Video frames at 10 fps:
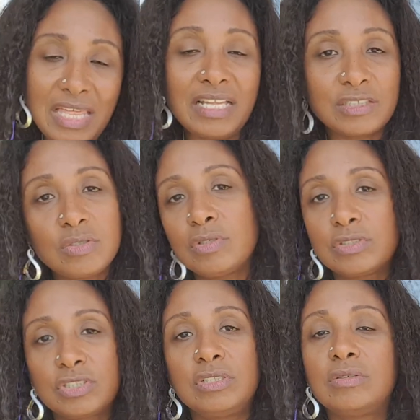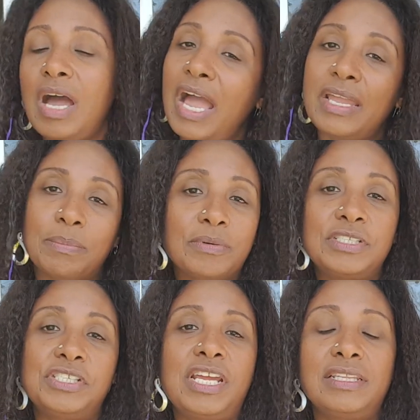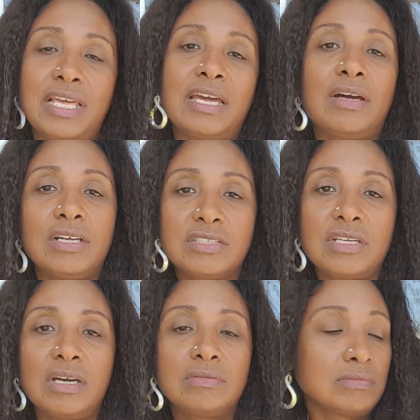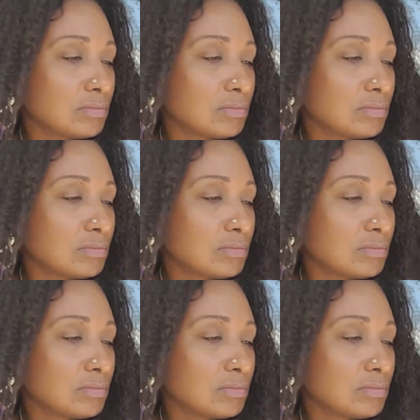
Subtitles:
That's cool too. I appreciate that also.